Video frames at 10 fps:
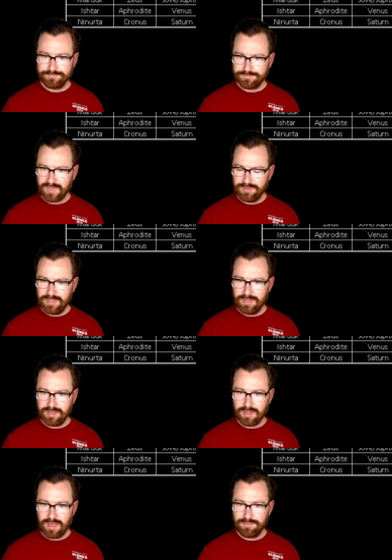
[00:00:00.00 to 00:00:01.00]
the
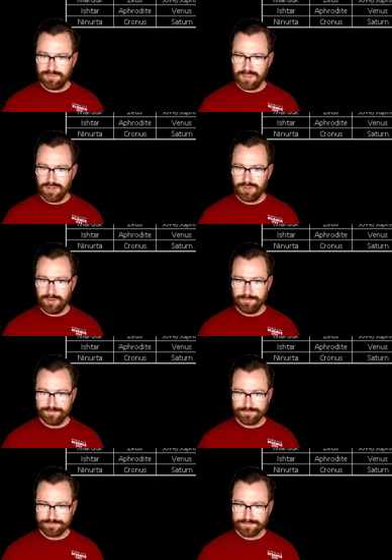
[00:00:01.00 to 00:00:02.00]
god of thunder.
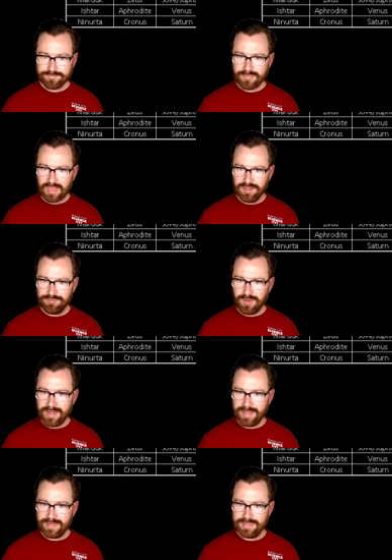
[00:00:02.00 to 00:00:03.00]
And
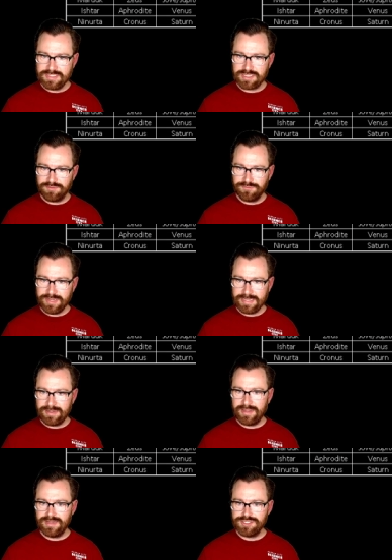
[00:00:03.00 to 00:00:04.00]
Friday is a
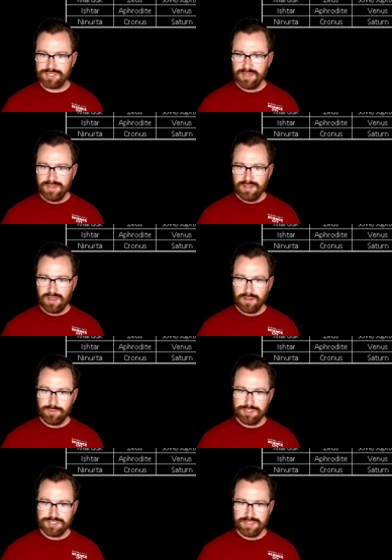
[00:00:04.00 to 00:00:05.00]
Frigadej, uh,
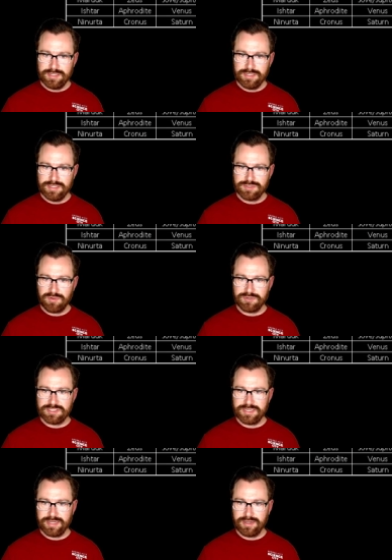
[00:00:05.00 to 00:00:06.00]
which is
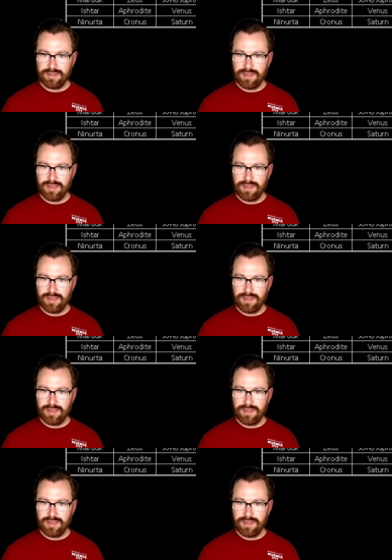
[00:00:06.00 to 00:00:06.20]
referencing